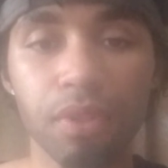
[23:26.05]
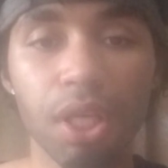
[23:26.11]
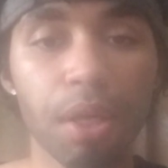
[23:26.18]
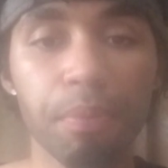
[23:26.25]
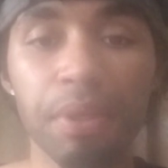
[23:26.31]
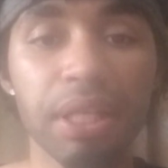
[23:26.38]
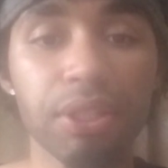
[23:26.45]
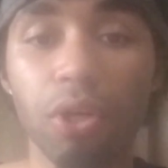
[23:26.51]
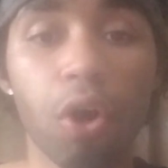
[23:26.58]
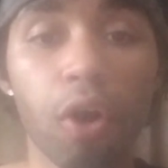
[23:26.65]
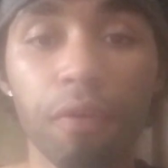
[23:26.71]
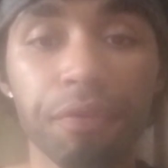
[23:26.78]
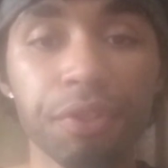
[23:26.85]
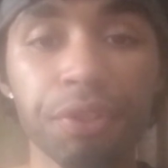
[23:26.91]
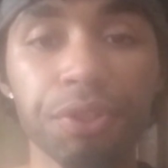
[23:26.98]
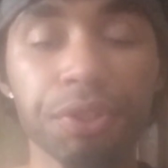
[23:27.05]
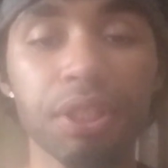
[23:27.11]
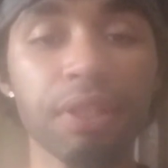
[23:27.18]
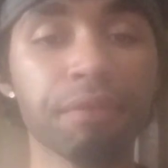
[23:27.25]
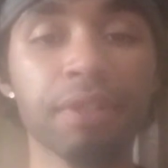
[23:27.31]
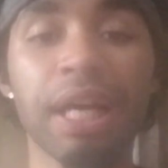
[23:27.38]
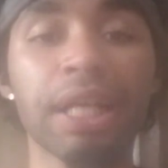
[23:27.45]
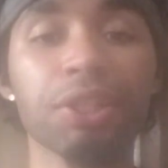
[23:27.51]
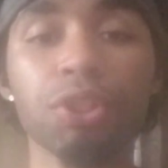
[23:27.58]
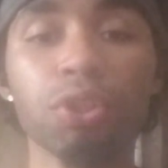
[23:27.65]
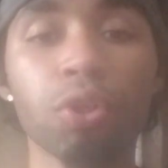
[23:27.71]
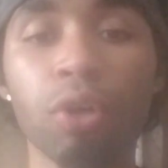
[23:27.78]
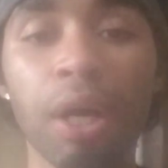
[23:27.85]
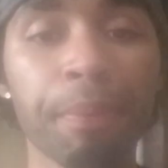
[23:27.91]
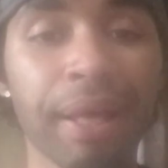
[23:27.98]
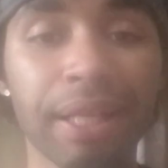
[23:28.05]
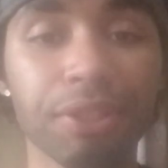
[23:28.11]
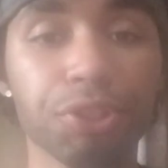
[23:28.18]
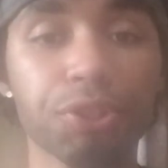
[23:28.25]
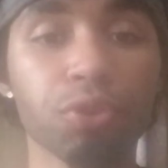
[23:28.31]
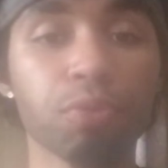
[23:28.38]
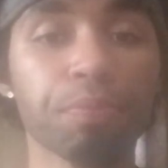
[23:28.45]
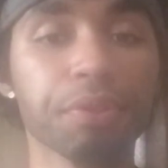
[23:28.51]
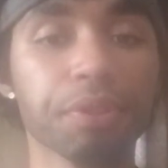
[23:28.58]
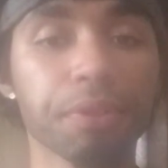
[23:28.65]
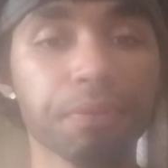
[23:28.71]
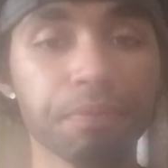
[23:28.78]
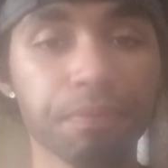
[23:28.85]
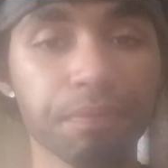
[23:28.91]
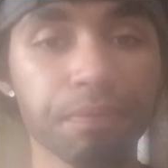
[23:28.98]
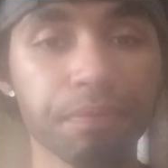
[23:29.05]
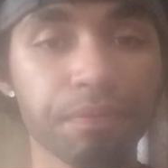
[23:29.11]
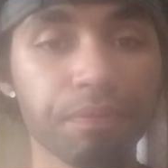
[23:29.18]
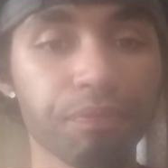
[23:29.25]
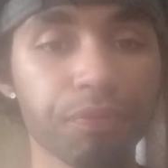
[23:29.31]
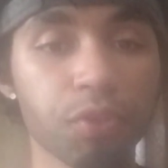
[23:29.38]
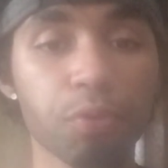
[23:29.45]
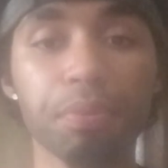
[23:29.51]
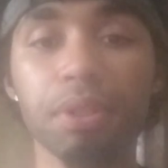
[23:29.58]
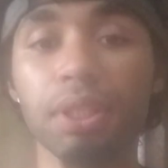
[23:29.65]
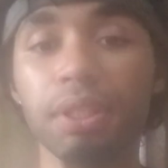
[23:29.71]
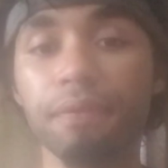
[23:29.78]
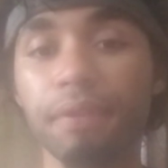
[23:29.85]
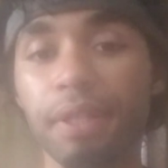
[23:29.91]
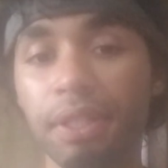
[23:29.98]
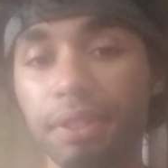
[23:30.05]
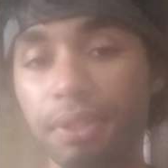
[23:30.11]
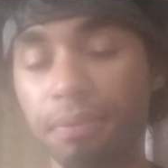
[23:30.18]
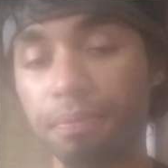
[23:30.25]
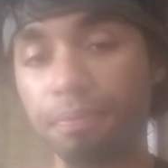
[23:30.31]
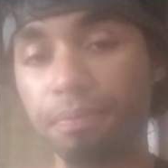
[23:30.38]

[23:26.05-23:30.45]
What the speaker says: I mean, it's obvious. Even I know I'm not stupid to believe that.